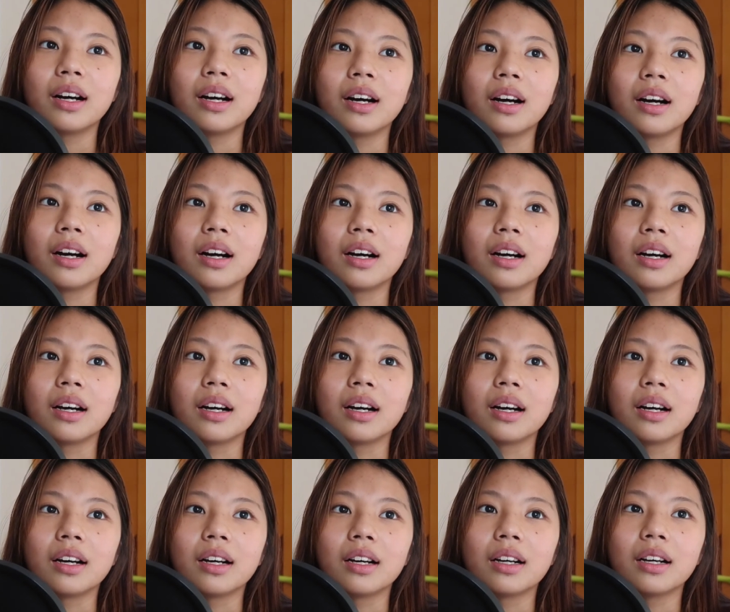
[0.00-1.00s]

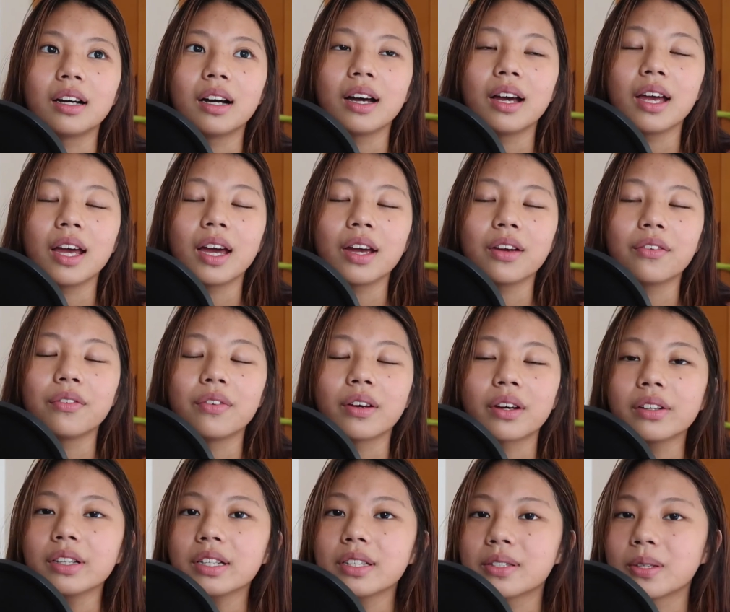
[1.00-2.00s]
a
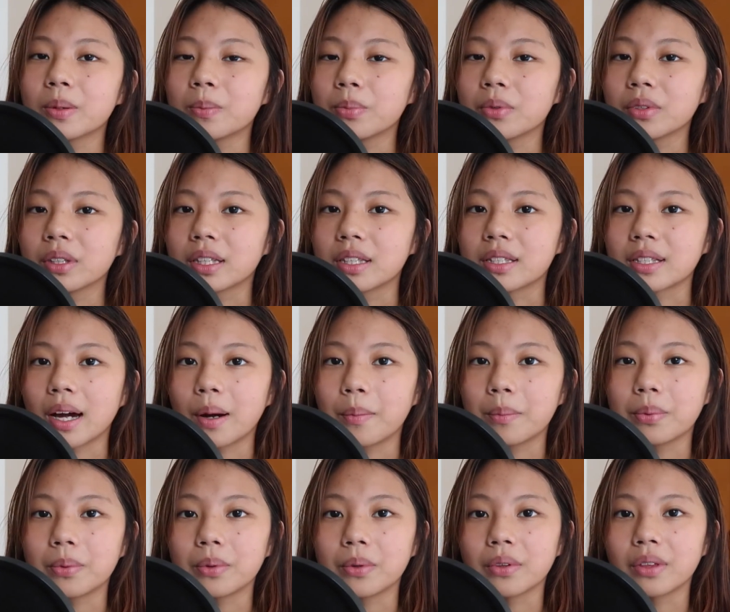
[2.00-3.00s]
very simple
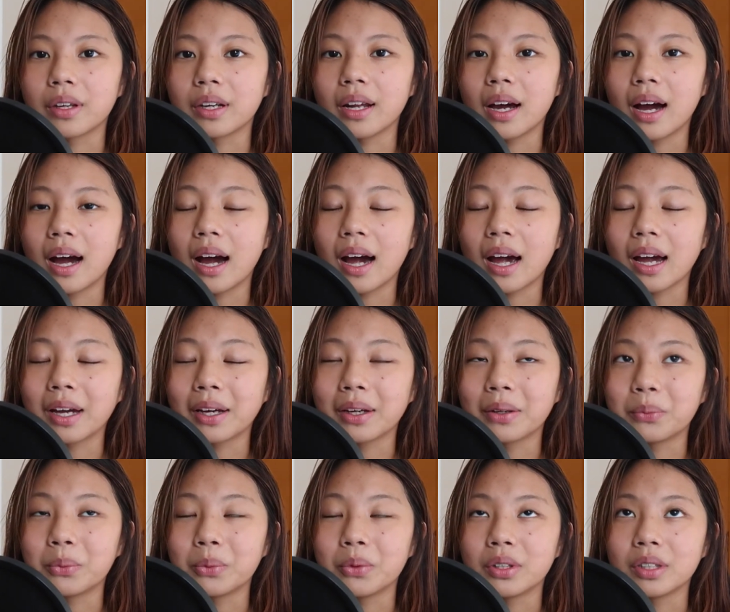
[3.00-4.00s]
example that I
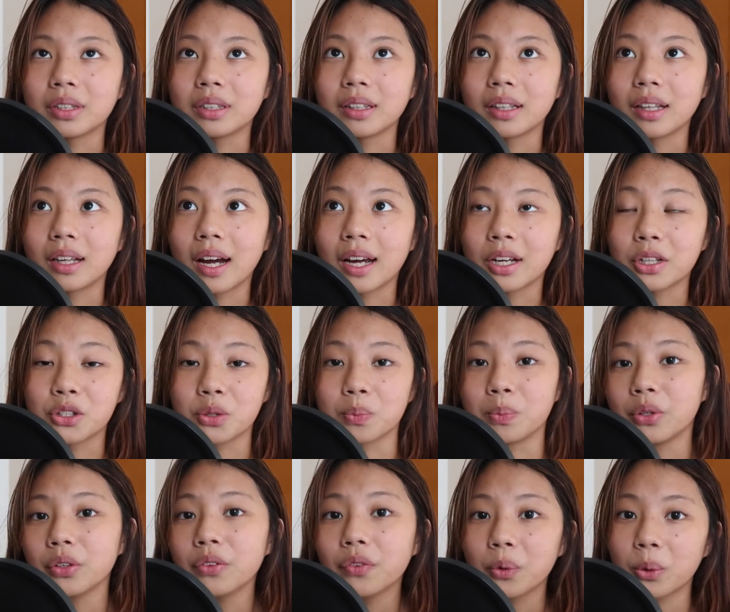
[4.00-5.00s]
would like to
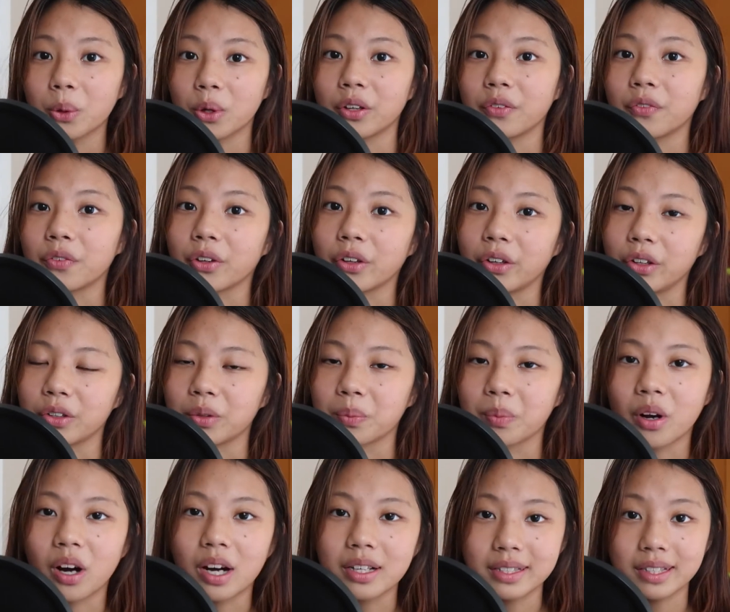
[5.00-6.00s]
put forward for you to
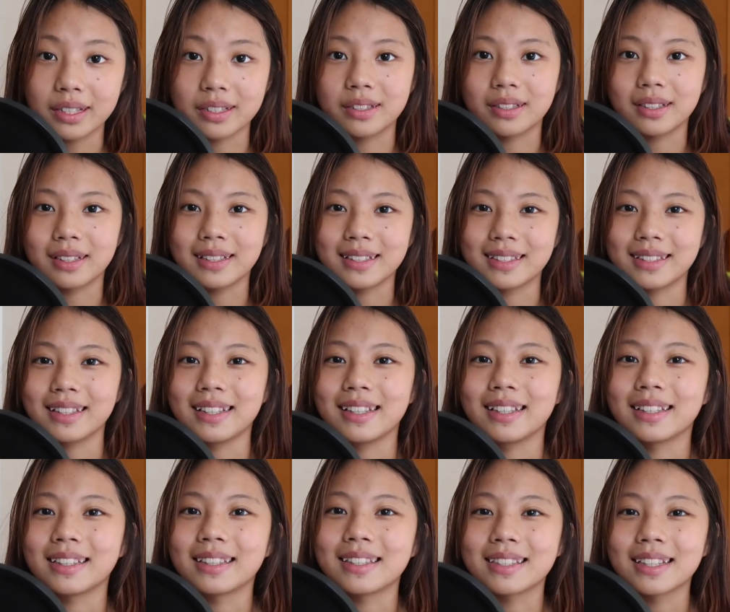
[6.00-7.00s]
process this
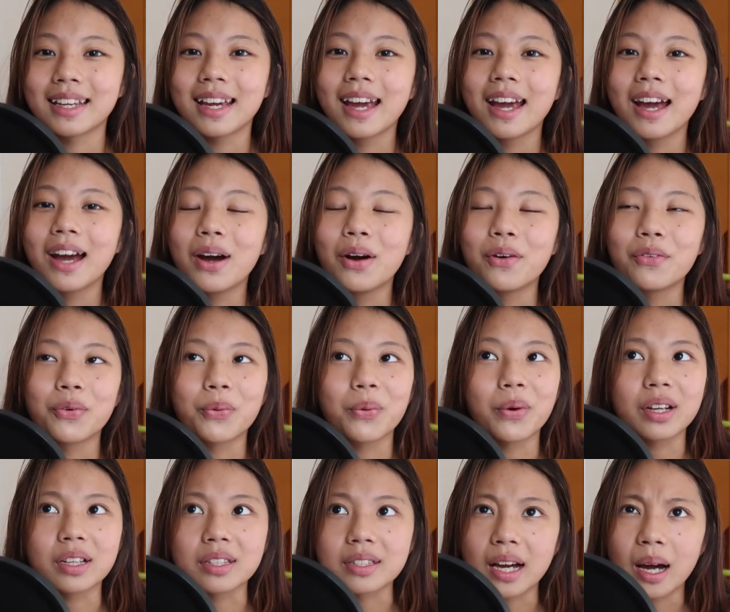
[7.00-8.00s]
is,
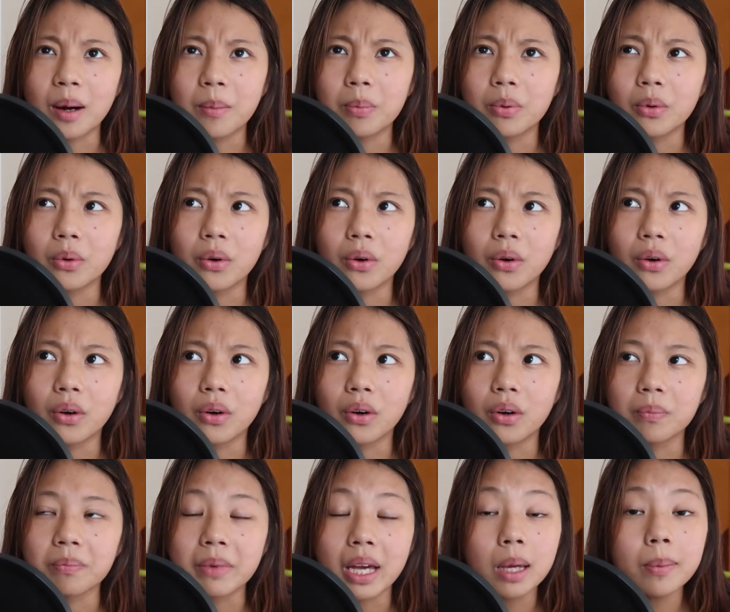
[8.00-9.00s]
for
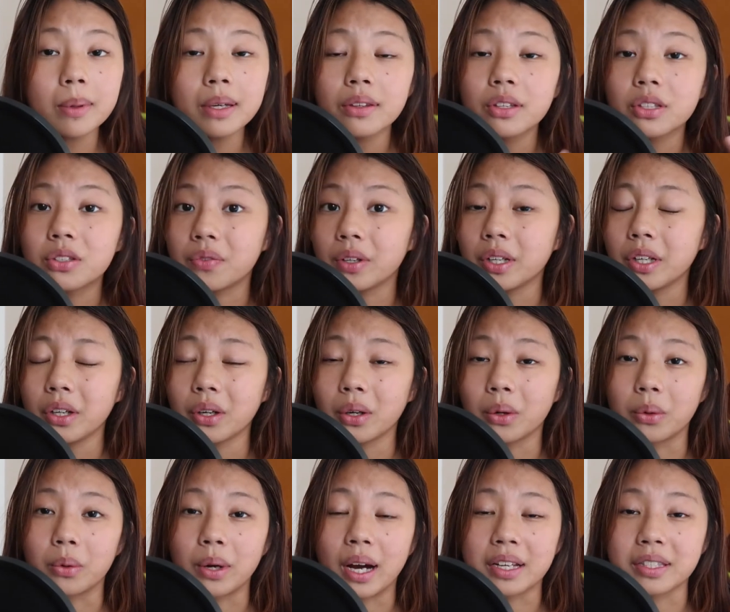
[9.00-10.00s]
example, maybe this
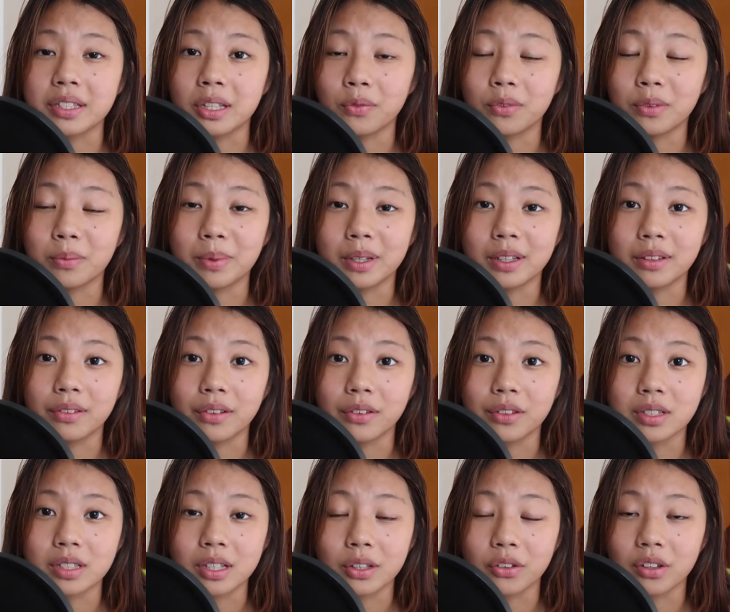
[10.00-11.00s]
video has even been a
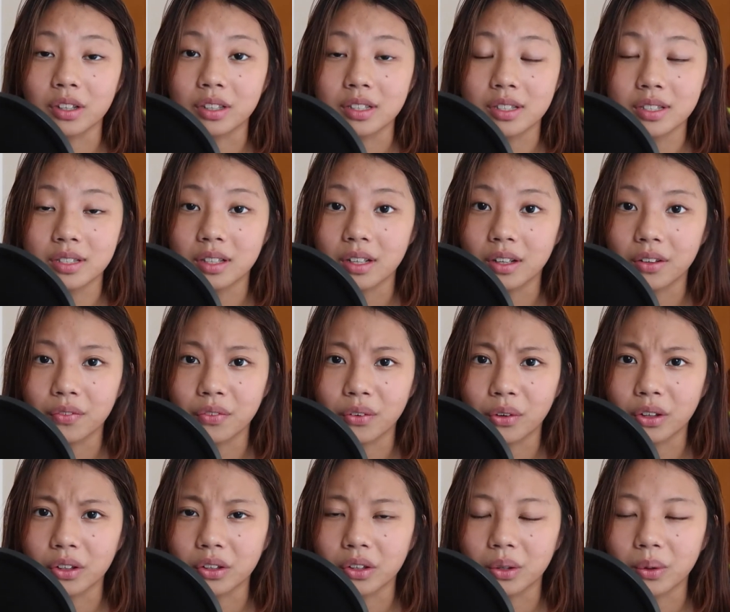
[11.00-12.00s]
synchronicity
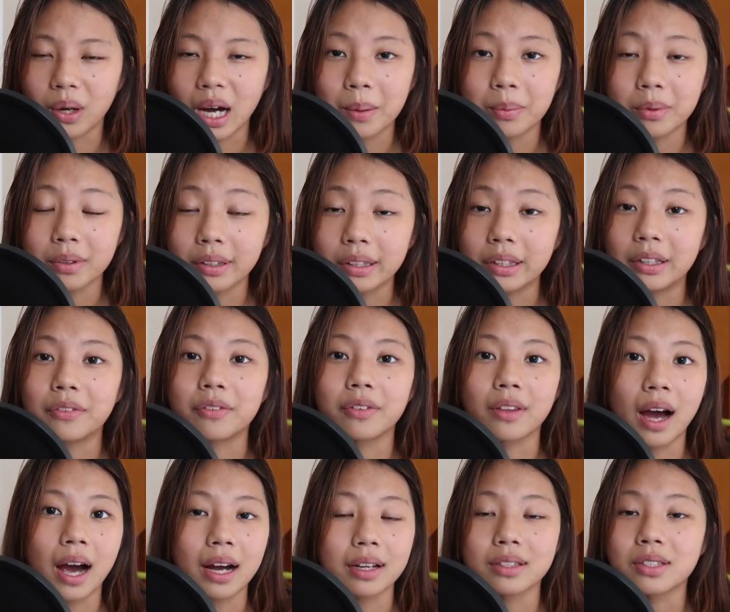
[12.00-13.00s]
for you. I believe
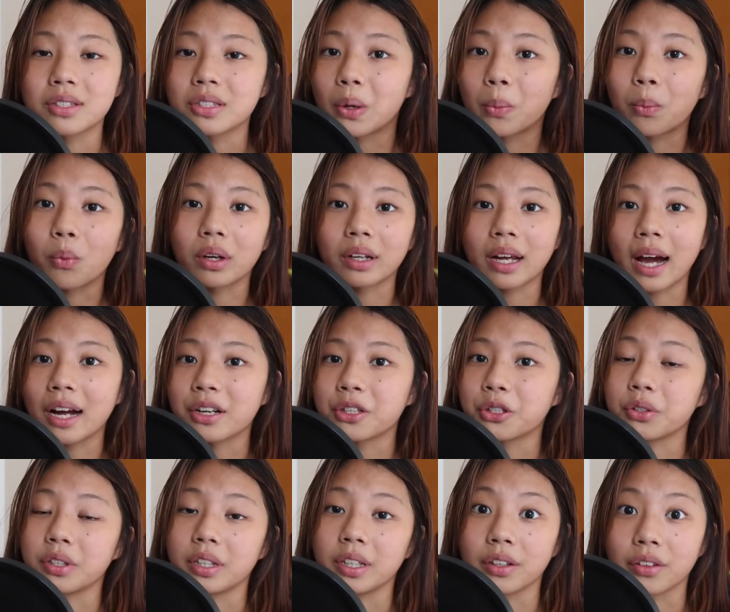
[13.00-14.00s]
that someone had
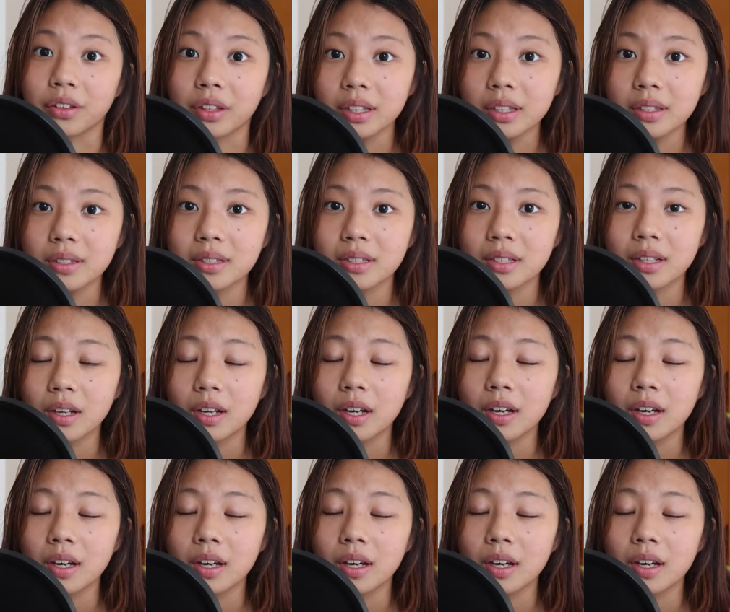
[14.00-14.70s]
to hear this.